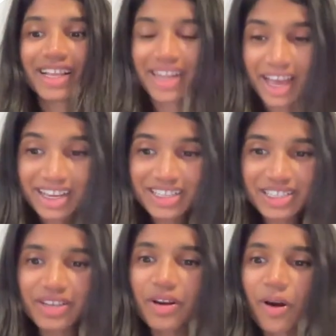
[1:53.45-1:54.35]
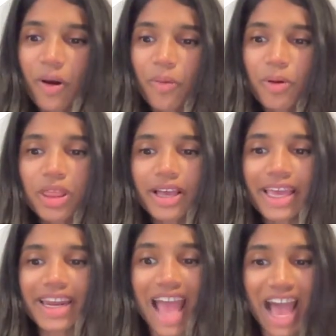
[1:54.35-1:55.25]
Next, we'll look
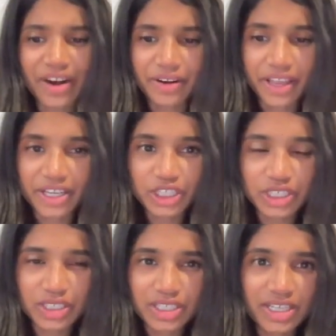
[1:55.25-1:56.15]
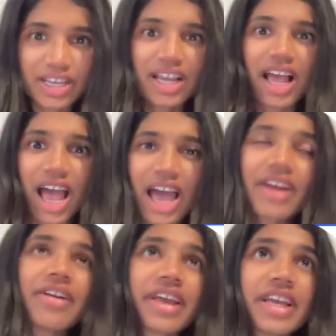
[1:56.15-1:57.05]
at aggregations.
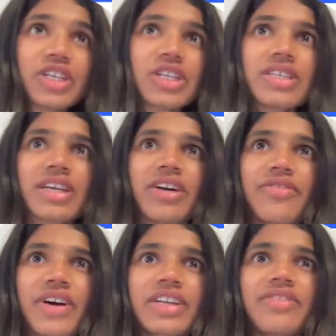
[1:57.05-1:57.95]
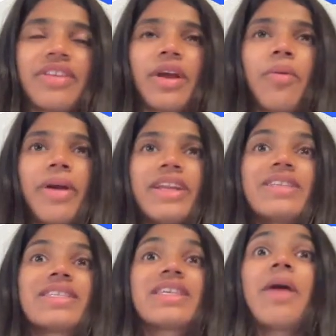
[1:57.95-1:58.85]
Aggregations are effectively a way to
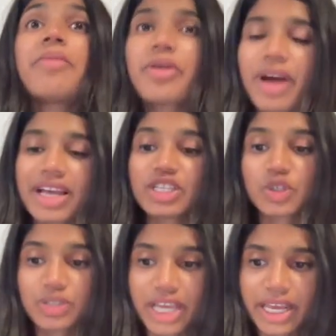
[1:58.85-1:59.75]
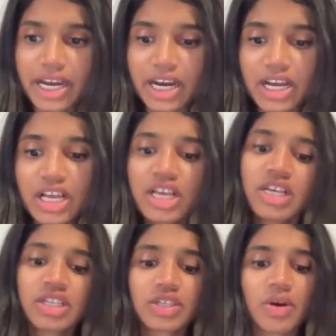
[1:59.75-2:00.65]
summarize your data.
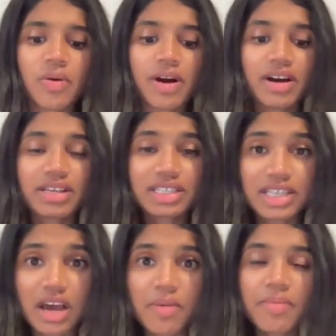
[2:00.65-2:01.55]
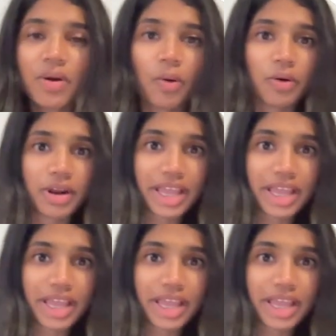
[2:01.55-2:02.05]
So a sum or a